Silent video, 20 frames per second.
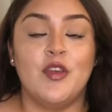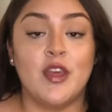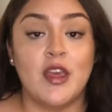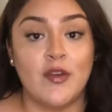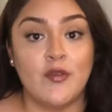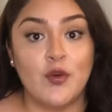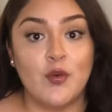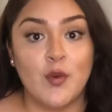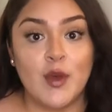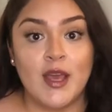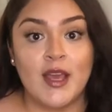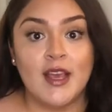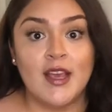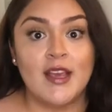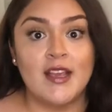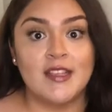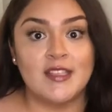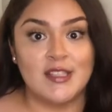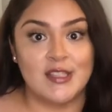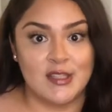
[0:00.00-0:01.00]
giveaway
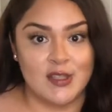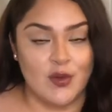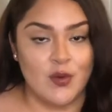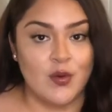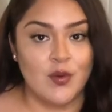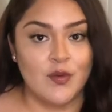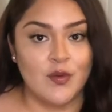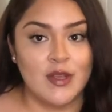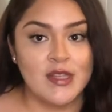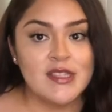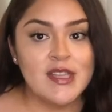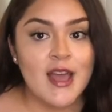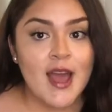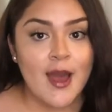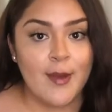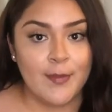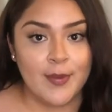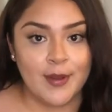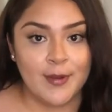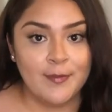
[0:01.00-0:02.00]
is still going to
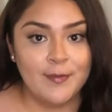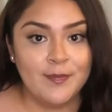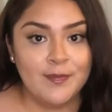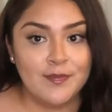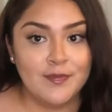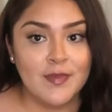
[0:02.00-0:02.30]
happen.